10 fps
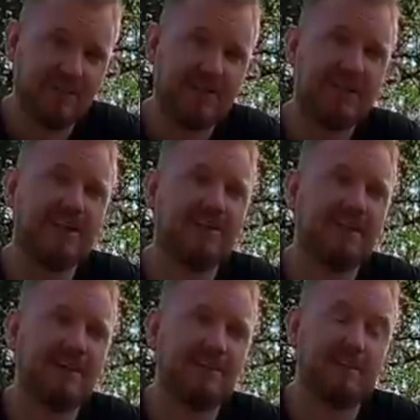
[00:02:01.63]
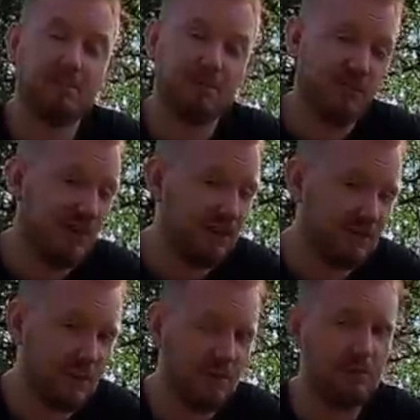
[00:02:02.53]
I think that the
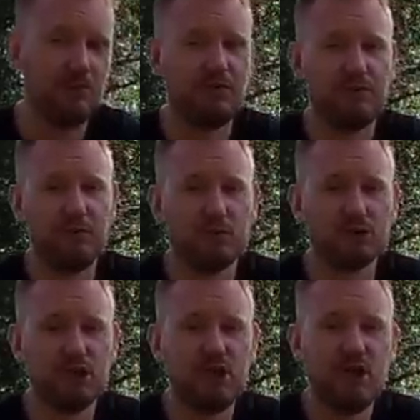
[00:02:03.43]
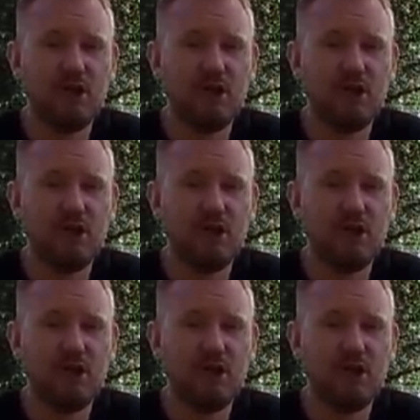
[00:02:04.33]
procedures that are being put in force,